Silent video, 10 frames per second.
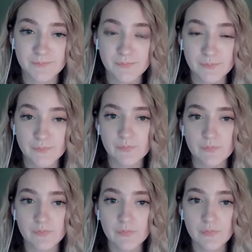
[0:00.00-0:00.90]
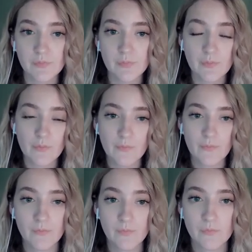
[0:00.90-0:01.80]

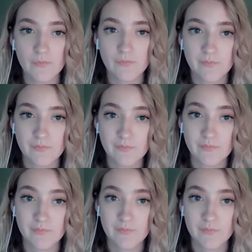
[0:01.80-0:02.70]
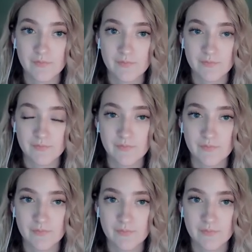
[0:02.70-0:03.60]

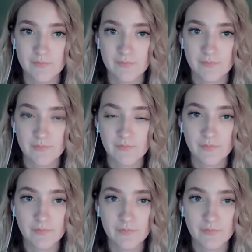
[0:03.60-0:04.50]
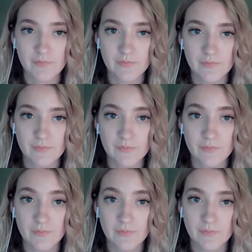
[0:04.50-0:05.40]

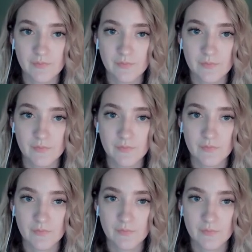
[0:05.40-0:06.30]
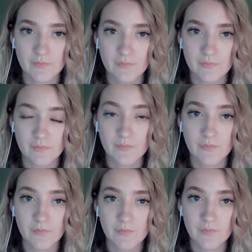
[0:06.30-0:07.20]

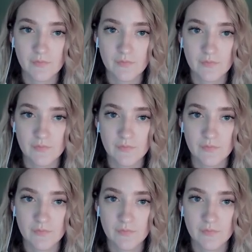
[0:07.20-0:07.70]
(not speaking)